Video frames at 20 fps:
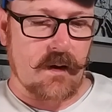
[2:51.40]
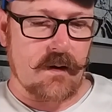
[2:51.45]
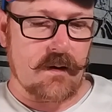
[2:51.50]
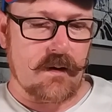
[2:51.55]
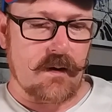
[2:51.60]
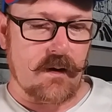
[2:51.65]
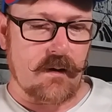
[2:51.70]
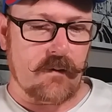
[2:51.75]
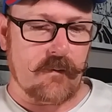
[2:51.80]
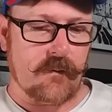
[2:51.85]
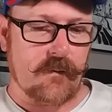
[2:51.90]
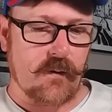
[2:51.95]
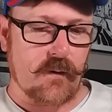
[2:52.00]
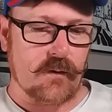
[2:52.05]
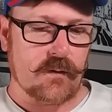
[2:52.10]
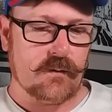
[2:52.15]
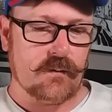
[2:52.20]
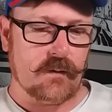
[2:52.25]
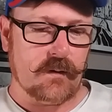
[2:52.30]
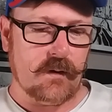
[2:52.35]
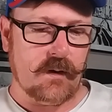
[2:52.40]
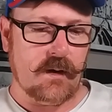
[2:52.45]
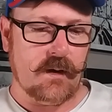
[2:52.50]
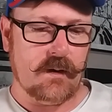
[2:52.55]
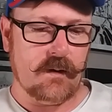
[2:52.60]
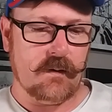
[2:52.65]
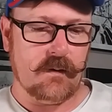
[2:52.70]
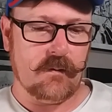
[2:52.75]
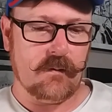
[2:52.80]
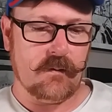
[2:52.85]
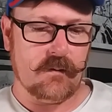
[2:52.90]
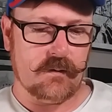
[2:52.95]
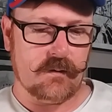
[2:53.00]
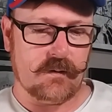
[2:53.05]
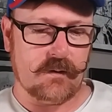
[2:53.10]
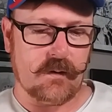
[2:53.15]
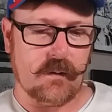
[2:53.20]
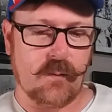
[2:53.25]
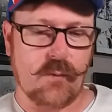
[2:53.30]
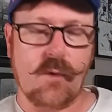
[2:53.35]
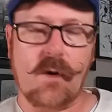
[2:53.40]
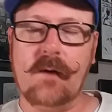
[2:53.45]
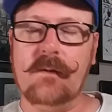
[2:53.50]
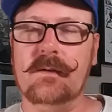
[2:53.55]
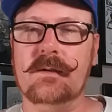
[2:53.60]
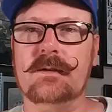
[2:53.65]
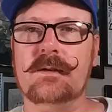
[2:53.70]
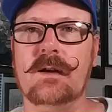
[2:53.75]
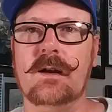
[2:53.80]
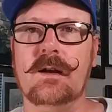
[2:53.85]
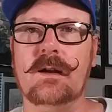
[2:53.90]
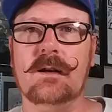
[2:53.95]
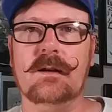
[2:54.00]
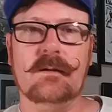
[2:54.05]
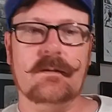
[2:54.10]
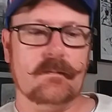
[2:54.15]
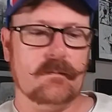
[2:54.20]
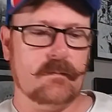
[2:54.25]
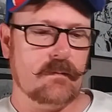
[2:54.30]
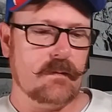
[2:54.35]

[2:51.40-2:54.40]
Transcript: Now, first one. This is a private signing